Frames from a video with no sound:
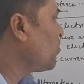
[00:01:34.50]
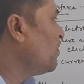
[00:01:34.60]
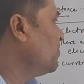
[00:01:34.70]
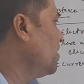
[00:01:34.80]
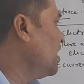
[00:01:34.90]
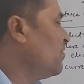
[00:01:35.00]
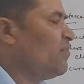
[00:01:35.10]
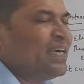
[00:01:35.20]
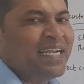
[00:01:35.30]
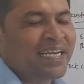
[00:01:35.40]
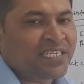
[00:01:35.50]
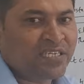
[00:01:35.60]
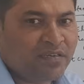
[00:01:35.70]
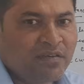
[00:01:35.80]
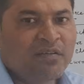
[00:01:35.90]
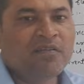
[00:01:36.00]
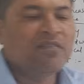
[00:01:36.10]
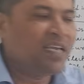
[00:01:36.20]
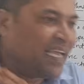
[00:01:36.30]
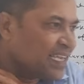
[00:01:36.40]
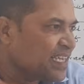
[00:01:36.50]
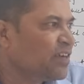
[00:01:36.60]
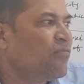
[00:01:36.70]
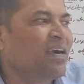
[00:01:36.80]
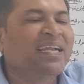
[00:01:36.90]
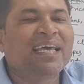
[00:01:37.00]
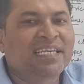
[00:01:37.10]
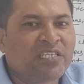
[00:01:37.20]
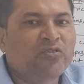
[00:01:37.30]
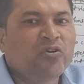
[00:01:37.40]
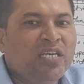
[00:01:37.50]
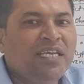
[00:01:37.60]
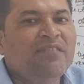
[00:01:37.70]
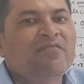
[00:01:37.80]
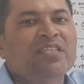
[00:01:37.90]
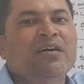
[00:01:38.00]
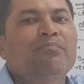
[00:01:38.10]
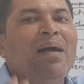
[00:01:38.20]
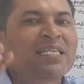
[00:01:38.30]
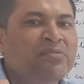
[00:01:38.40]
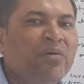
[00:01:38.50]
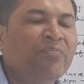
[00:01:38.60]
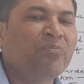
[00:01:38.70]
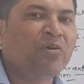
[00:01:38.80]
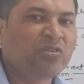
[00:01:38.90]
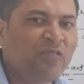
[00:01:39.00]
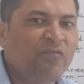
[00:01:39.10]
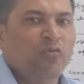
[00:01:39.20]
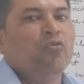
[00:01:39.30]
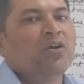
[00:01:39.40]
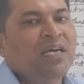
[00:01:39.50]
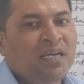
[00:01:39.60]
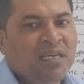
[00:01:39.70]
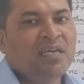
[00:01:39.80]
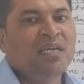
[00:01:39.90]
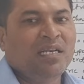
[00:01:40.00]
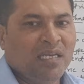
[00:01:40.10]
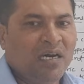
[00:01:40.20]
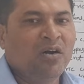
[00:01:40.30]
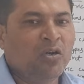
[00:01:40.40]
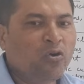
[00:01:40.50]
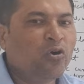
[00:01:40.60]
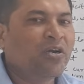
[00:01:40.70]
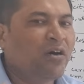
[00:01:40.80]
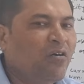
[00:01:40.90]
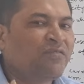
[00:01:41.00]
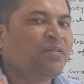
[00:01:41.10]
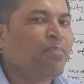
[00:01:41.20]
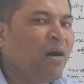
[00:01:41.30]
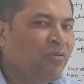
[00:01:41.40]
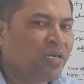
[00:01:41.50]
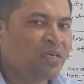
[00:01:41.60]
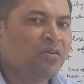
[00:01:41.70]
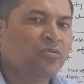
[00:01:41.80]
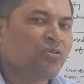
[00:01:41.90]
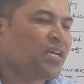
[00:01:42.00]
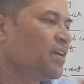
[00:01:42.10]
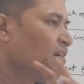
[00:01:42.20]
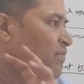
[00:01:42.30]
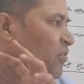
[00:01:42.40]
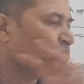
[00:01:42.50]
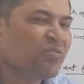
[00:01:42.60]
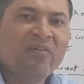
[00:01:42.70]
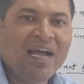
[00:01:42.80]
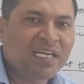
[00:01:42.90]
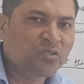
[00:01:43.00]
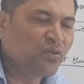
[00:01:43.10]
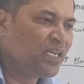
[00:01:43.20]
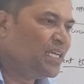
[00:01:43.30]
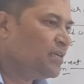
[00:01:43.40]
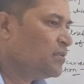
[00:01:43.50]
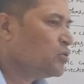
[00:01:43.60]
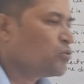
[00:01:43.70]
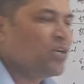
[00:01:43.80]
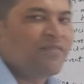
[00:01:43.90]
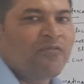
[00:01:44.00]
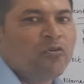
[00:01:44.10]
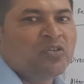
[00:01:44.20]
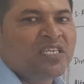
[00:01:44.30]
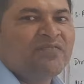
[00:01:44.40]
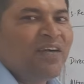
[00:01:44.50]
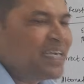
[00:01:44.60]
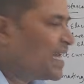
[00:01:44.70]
from one direction, like in a one direction only, with a maximum amount of load of the power, okay, from the wires only. So it flows in one